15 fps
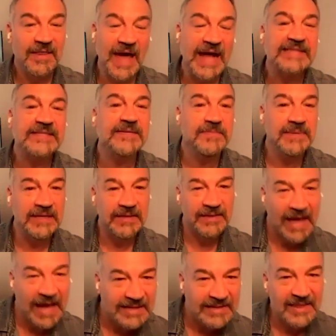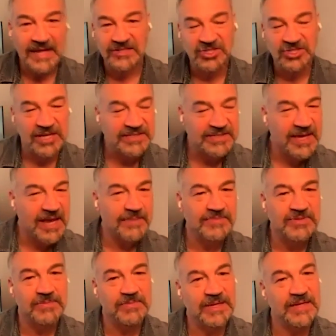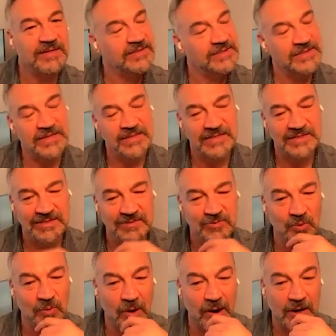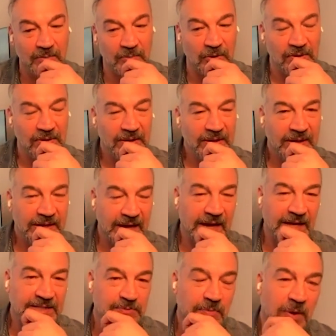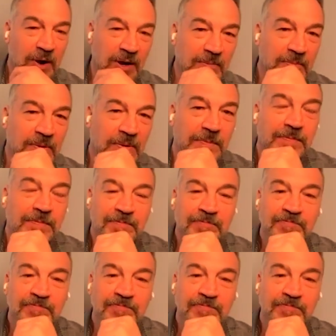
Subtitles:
That to me, that chess game to me is remarkable. Yeah, it's remarkable.